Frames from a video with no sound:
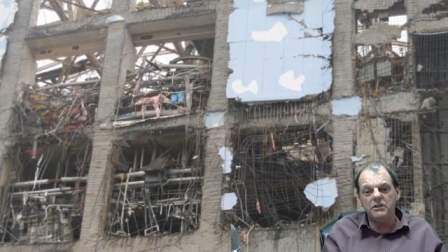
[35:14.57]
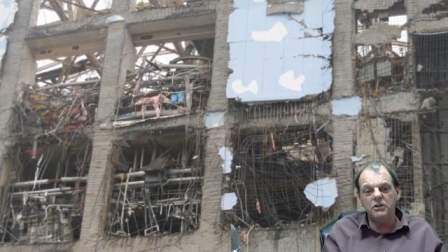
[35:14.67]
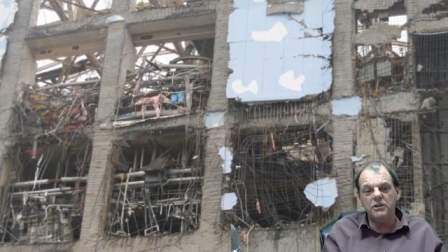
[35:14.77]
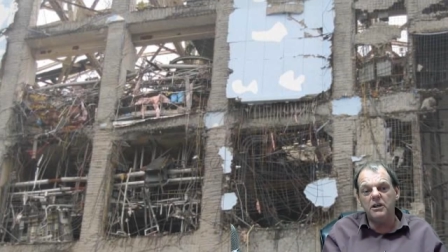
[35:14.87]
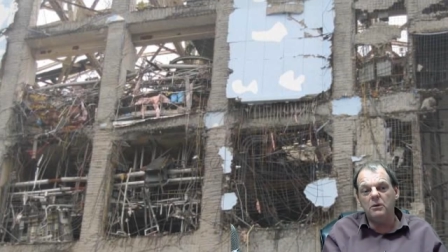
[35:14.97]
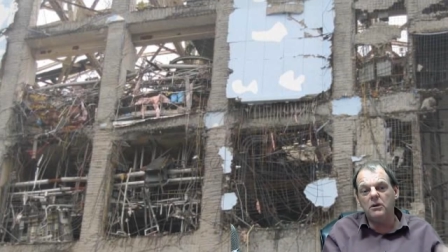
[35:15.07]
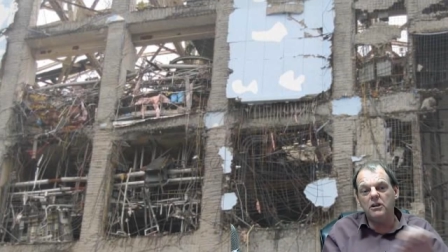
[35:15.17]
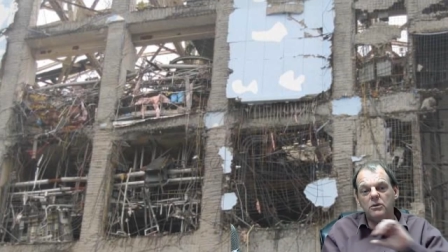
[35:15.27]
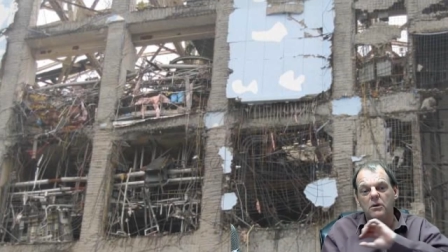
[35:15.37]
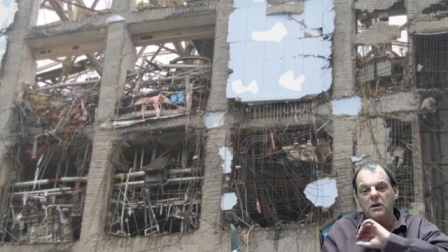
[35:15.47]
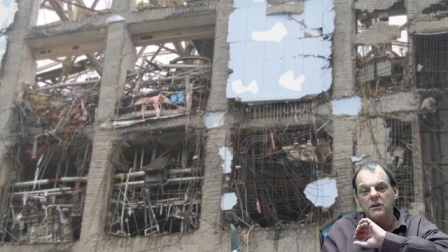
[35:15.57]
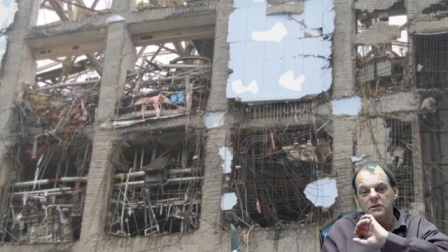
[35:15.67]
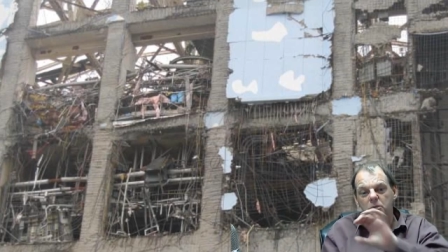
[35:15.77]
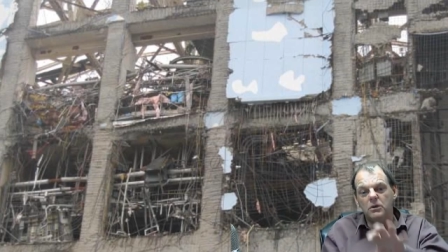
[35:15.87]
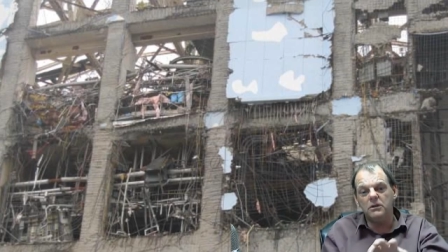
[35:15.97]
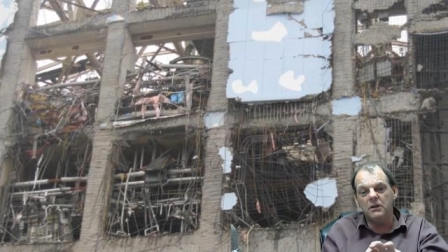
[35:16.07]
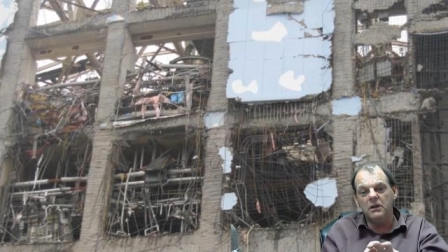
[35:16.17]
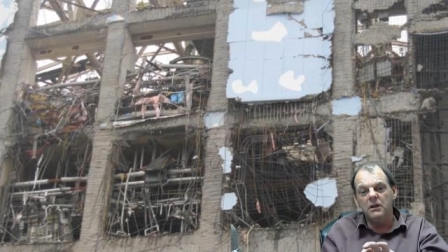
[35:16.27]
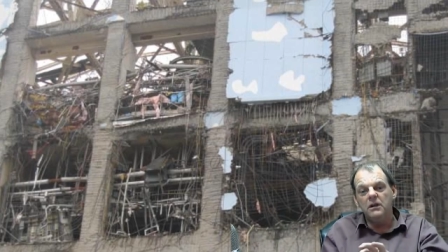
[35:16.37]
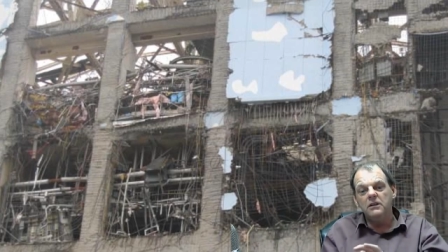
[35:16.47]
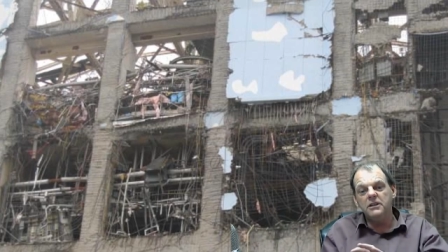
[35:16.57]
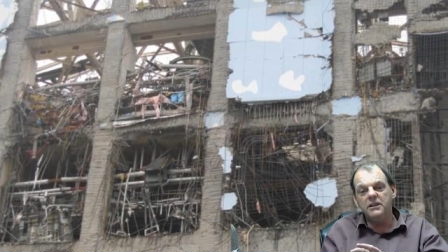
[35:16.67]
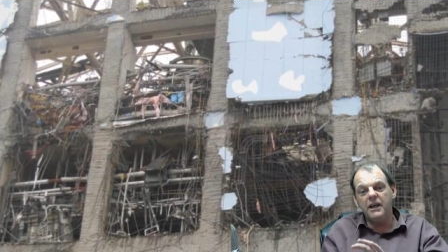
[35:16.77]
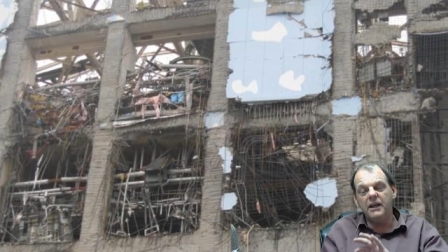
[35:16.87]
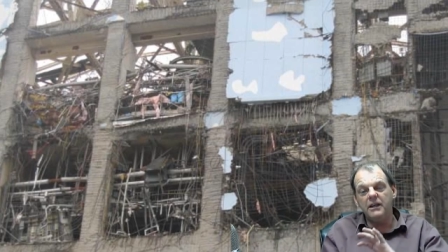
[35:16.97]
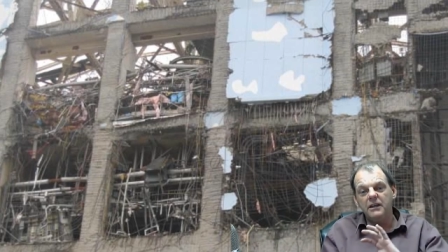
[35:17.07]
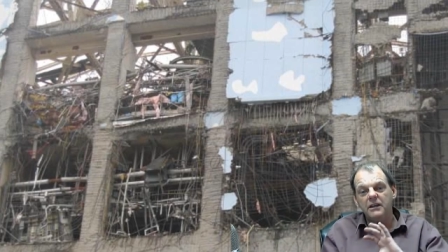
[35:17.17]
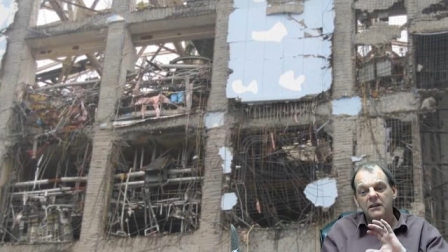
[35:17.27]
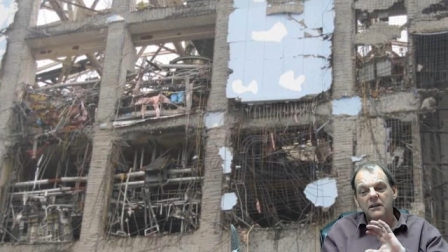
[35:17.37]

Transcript: Do you think I want to do all this work today?